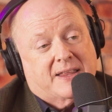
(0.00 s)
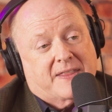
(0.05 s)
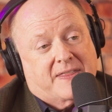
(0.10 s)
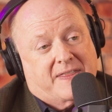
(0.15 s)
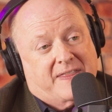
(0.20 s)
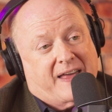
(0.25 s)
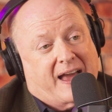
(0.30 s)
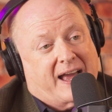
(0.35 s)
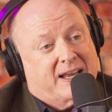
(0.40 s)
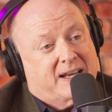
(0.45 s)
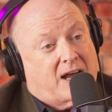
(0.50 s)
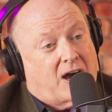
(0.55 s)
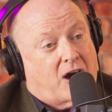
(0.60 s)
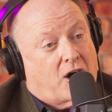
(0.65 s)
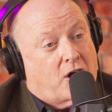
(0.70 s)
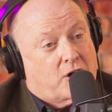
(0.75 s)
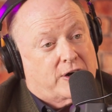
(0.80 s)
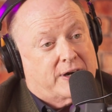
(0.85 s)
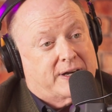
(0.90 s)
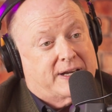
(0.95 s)
that
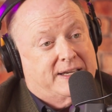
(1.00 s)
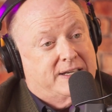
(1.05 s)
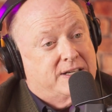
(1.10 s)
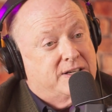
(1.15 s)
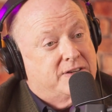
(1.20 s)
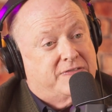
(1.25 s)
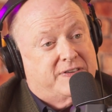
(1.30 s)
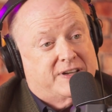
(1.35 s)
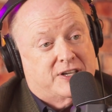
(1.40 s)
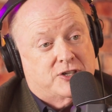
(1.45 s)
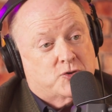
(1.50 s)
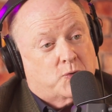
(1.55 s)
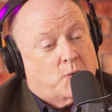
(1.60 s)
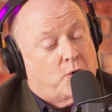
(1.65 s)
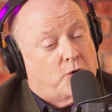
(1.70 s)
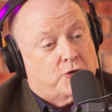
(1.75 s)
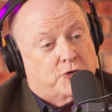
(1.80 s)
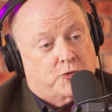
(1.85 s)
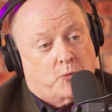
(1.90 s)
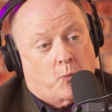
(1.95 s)
our
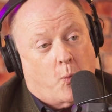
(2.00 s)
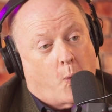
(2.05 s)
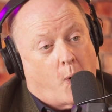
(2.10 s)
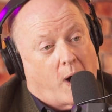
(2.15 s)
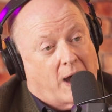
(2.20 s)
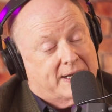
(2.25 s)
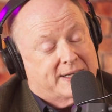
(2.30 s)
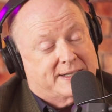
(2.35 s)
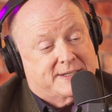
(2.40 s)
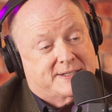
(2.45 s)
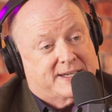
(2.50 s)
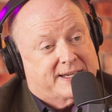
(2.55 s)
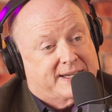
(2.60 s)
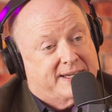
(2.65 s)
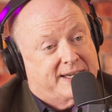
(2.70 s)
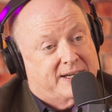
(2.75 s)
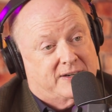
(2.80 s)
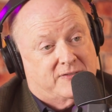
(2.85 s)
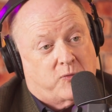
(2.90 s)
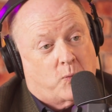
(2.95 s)
individuals wanted to
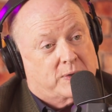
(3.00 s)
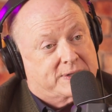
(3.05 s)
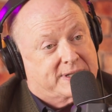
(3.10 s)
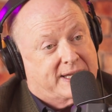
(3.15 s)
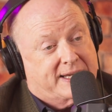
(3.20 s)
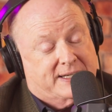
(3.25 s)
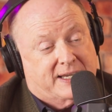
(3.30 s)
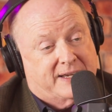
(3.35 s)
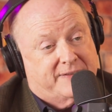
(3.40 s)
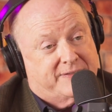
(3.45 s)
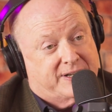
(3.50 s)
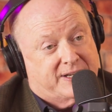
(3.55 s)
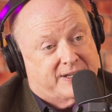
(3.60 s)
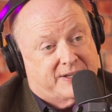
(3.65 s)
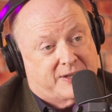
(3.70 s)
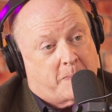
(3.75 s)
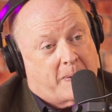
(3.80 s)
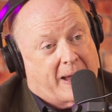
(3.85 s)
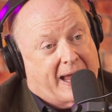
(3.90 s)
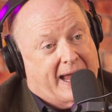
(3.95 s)
give what they'd given in
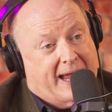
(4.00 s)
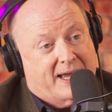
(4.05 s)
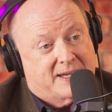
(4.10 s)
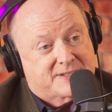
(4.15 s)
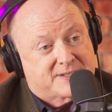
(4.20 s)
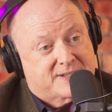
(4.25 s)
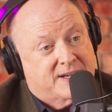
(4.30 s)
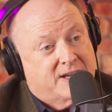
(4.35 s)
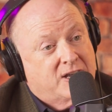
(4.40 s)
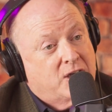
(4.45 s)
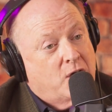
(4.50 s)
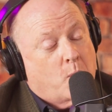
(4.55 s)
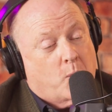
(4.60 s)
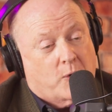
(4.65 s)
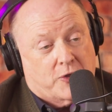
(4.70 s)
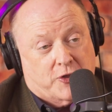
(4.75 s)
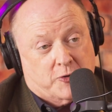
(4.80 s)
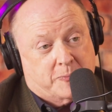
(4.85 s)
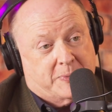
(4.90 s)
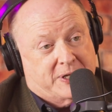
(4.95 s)
the past,
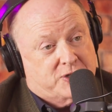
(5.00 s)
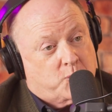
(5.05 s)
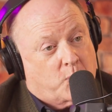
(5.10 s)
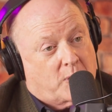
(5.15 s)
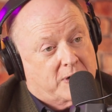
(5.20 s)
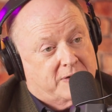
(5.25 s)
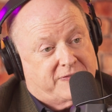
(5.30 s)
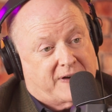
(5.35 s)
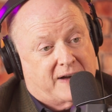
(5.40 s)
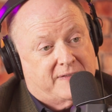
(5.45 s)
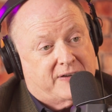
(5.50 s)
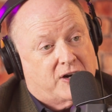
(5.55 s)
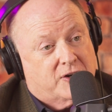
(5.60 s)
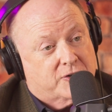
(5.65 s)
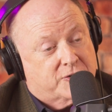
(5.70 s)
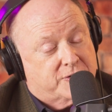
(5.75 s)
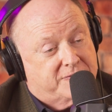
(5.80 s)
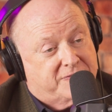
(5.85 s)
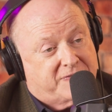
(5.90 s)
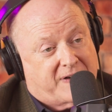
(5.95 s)
whether it be $2,500,
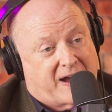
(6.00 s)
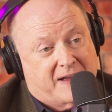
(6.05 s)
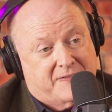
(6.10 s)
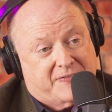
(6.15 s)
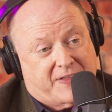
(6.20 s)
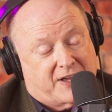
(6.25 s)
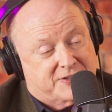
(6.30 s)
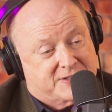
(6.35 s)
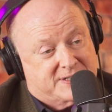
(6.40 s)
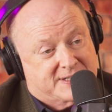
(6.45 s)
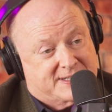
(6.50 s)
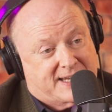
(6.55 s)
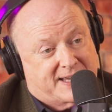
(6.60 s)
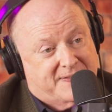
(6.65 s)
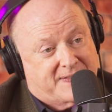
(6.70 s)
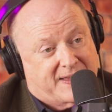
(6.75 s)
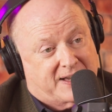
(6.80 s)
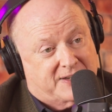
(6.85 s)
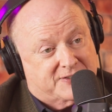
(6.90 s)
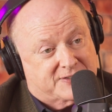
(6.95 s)

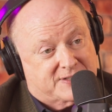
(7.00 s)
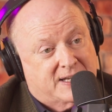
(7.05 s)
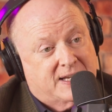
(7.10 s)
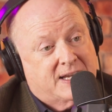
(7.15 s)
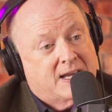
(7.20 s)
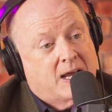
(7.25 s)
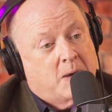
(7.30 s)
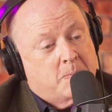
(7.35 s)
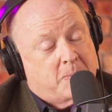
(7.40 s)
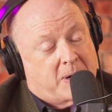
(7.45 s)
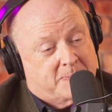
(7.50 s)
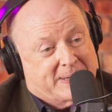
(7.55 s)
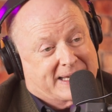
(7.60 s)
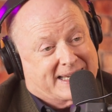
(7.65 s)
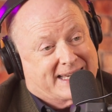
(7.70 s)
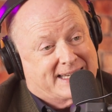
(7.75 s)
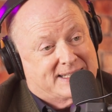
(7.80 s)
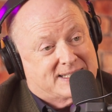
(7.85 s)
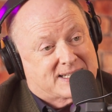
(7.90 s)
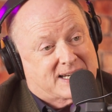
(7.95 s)
$5,000, $10,000, but
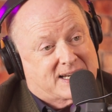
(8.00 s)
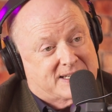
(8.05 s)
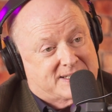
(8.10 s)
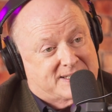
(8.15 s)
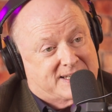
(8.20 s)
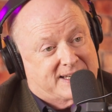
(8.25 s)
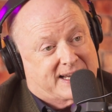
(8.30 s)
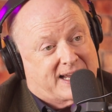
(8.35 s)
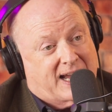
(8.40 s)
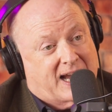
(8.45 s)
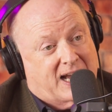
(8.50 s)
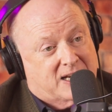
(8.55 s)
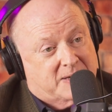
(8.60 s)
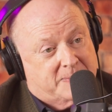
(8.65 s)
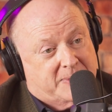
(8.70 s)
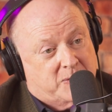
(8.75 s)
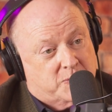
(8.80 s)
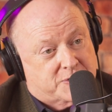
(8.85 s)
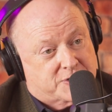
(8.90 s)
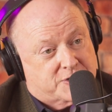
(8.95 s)
because the
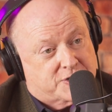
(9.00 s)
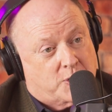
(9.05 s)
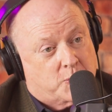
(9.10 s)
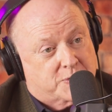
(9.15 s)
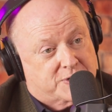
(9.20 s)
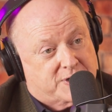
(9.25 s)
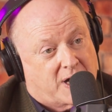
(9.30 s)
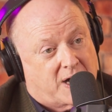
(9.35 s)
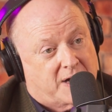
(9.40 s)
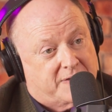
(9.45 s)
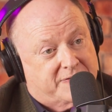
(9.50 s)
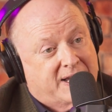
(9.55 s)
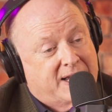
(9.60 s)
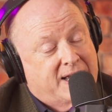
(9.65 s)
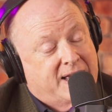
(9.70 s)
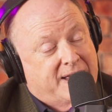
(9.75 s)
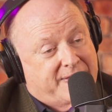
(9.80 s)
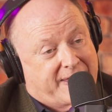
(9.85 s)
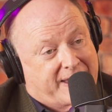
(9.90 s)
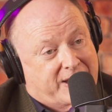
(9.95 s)
economy was so tough,
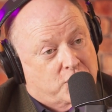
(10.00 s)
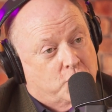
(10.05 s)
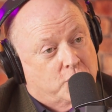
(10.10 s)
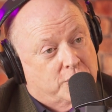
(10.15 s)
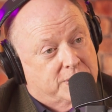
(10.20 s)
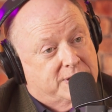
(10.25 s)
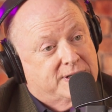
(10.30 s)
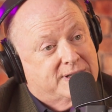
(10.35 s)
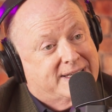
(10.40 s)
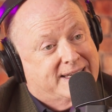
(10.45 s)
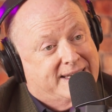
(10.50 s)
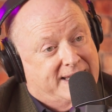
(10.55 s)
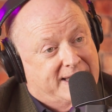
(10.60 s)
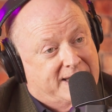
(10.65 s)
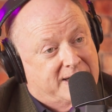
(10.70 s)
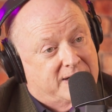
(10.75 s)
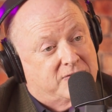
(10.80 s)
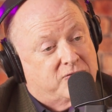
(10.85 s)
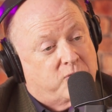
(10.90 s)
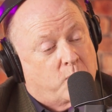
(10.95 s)
they couldn't
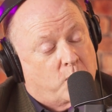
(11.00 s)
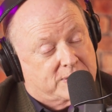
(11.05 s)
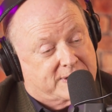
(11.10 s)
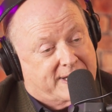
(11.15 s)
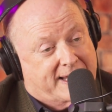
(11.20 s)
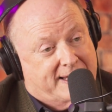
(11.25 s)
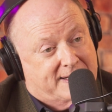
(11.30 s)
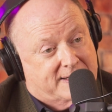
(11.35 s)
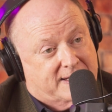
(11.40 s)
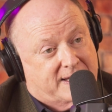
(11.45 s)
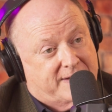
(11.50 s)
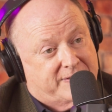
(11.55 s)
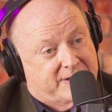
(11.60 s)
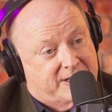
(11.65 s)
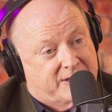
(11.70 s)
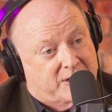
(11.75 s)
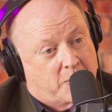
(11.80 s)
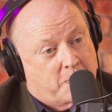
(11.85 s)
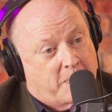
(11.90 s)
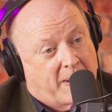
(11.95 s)
give what they had given
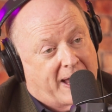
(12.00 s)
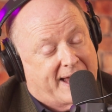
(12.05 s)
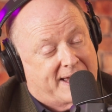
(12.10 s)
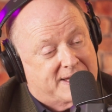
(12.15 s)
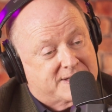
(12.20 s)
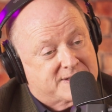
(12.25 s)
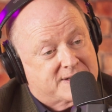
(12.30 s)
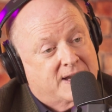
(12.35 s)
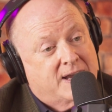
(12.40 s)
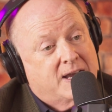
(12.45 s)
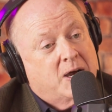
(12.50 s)
in the past.